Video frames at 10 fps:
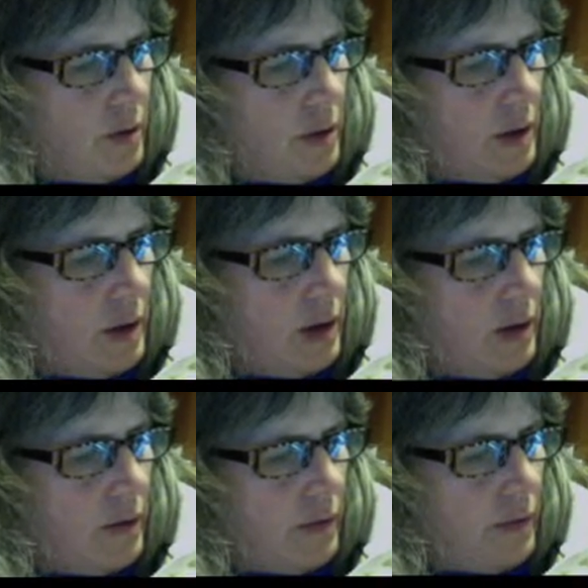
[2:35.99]
1
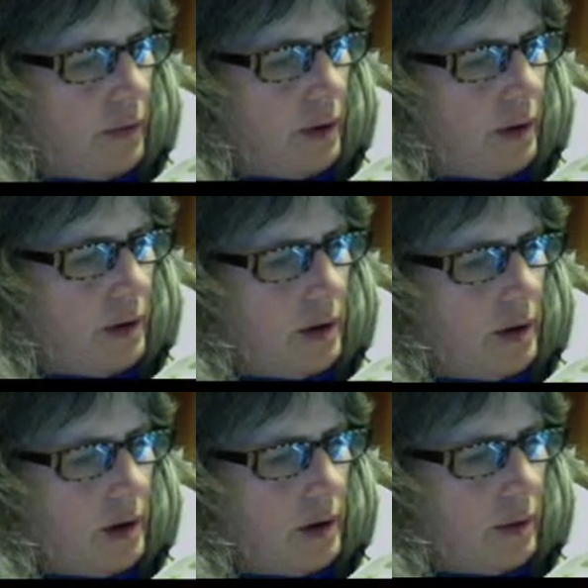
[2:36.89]
out of 4.
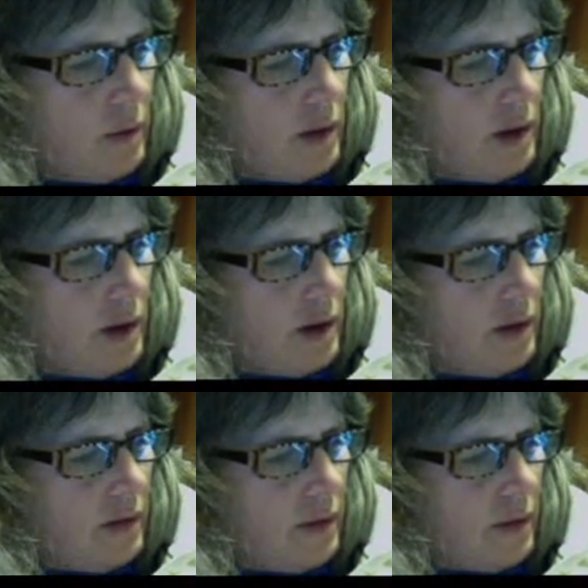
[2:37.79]
And 1 out
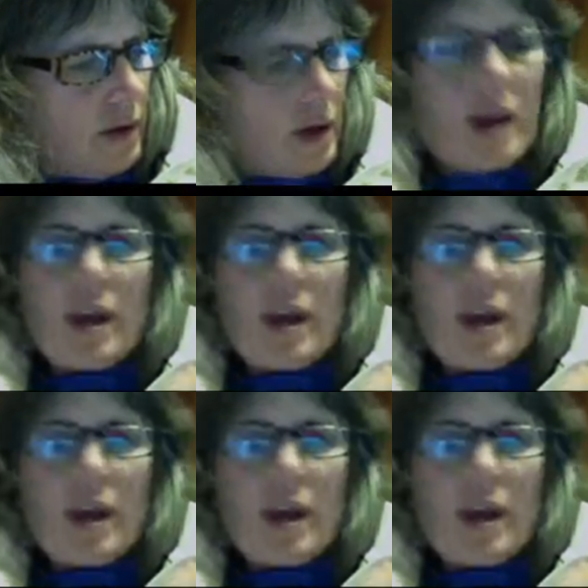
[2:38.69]
of 4.